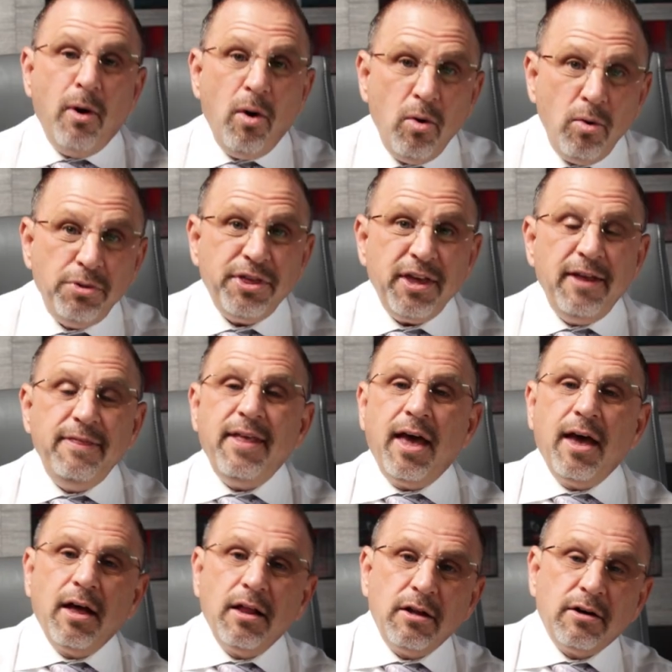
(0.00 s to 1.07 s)
both in the
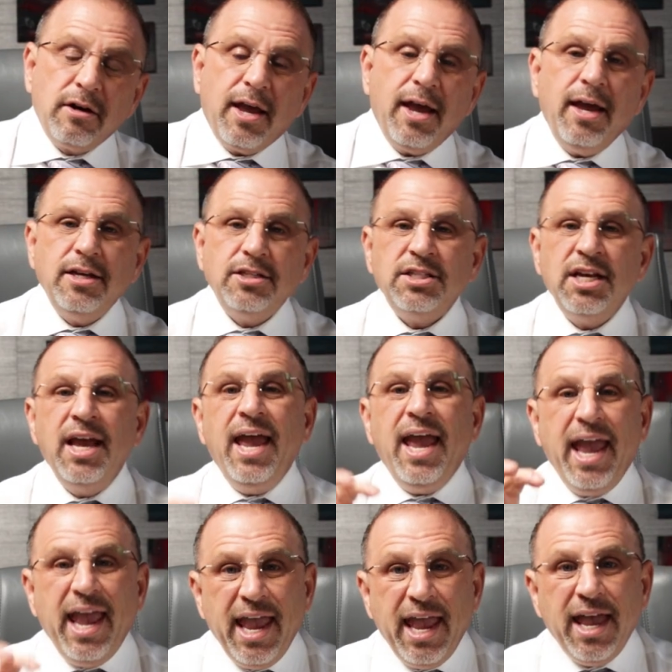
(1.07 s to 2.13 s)
Heller case
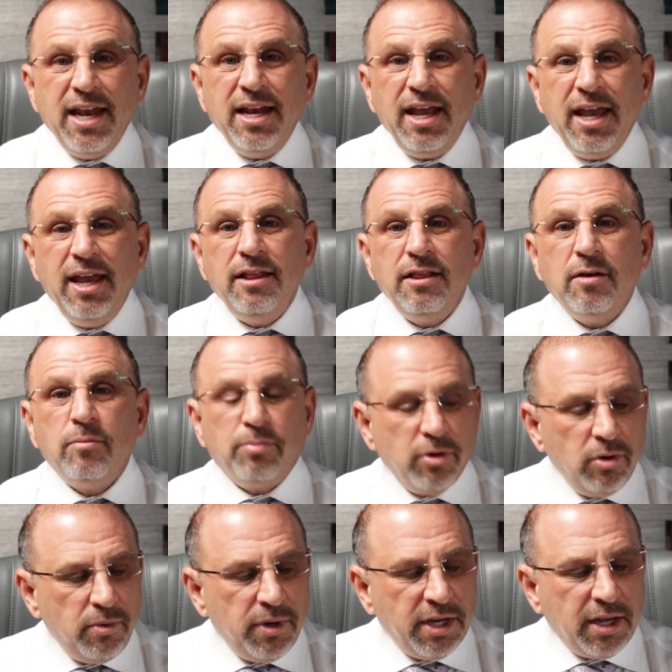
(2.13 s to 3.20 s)
and in the
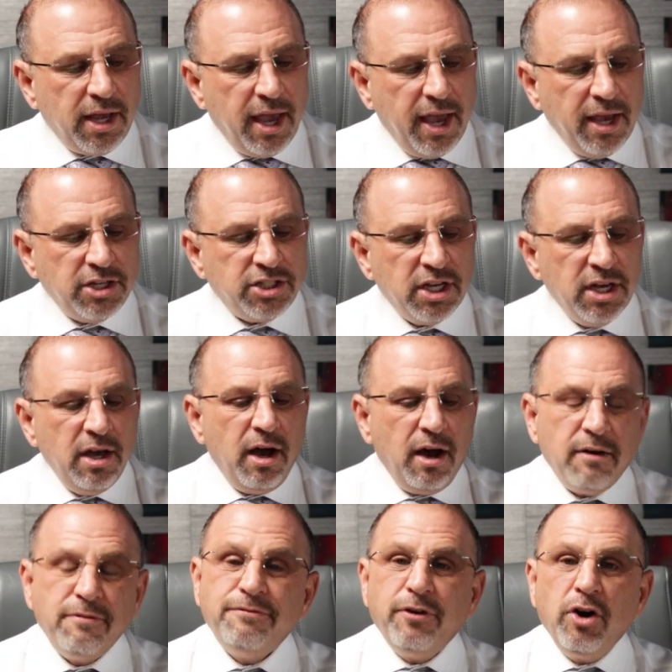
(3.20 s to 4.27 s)
Bruen case,
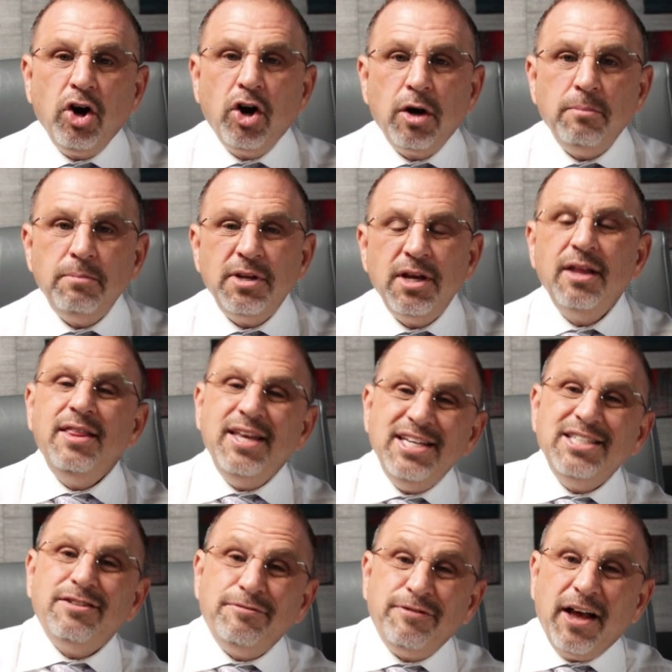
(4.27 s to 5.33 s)
affirmed
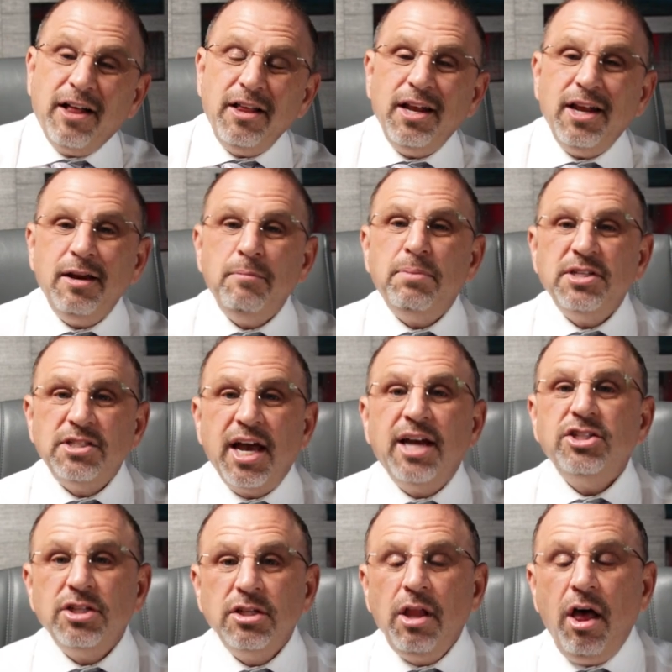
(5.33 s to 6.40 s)
these felon in
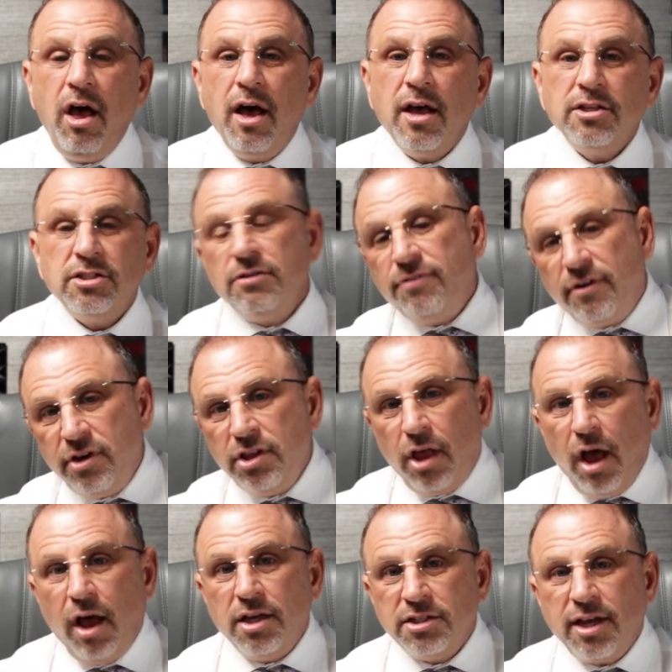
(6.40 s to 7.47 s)
possession laws, the very
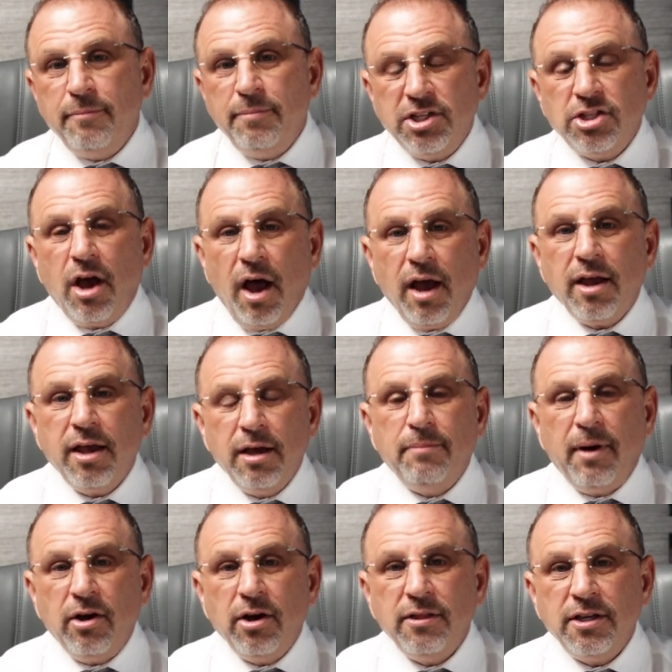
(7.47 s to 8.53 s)
laws I've been talking
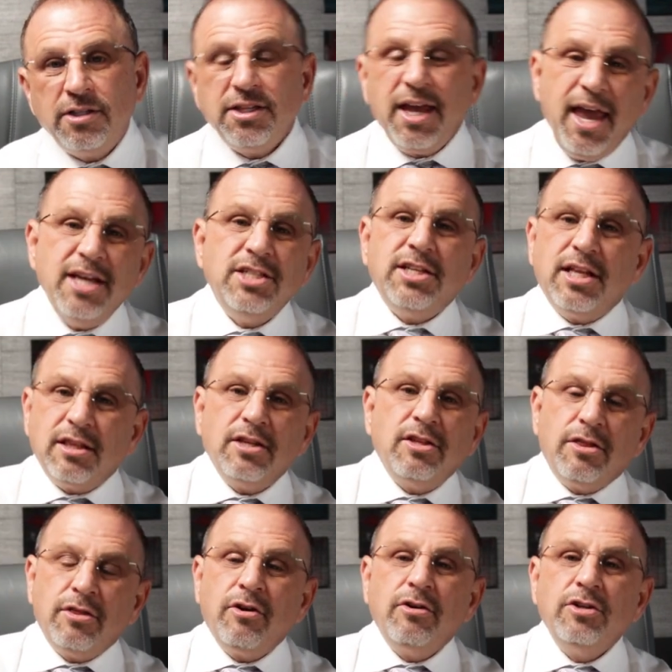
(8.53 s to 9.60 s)
about in this case that the
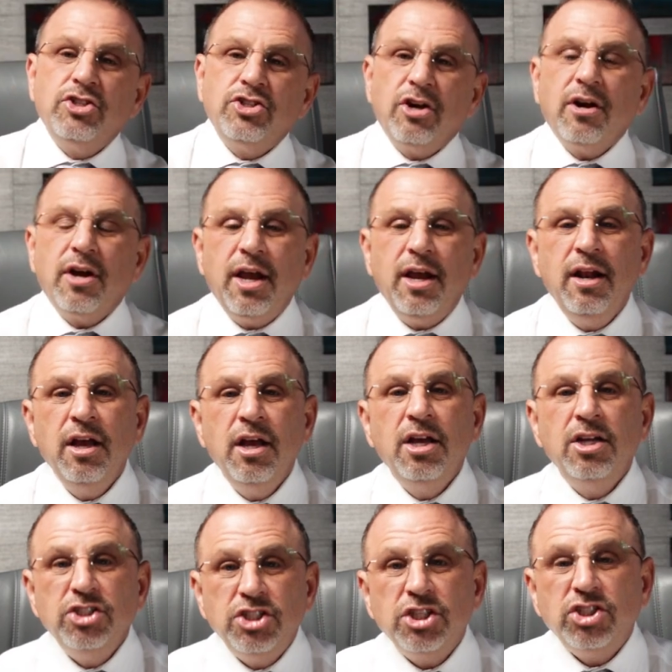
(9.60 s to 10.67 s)
Third Circuit
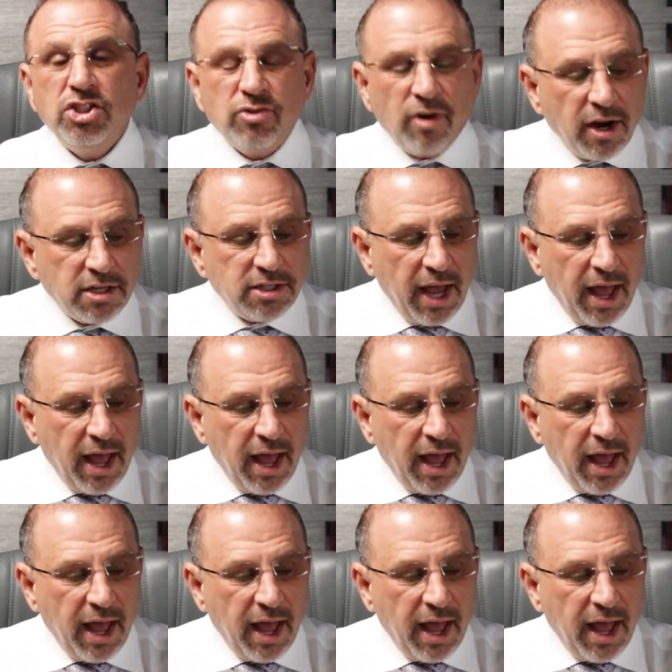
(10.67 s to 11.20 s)
just struck